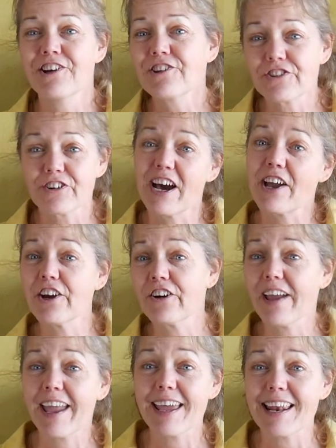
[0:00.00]
So now
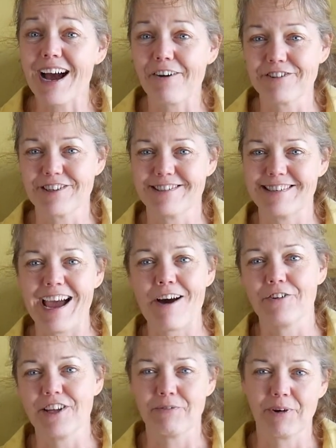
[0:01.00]
you're 8 houses
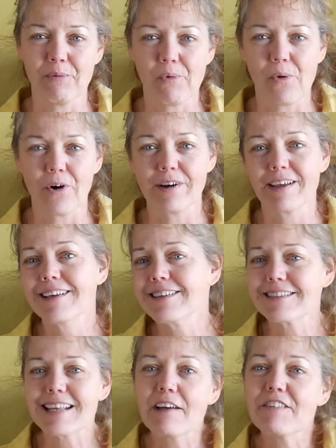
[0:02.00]
down in reward,
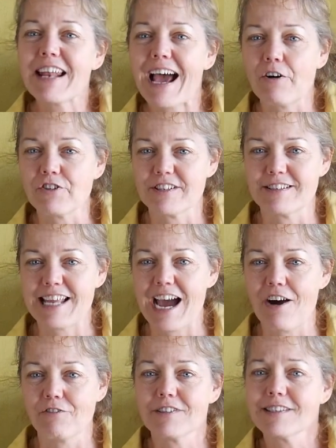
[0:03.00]
7 houses
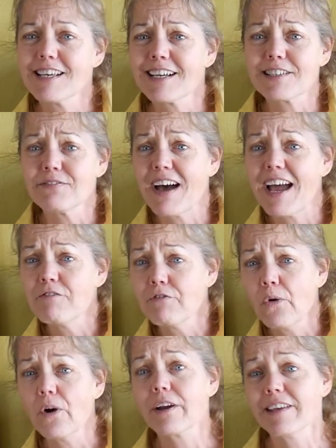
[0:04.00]
down, 6, 5,
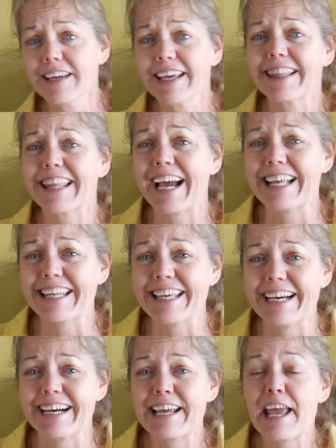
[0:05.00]
4, you get the
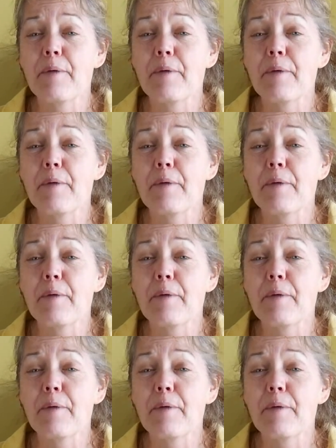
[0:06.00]
idea.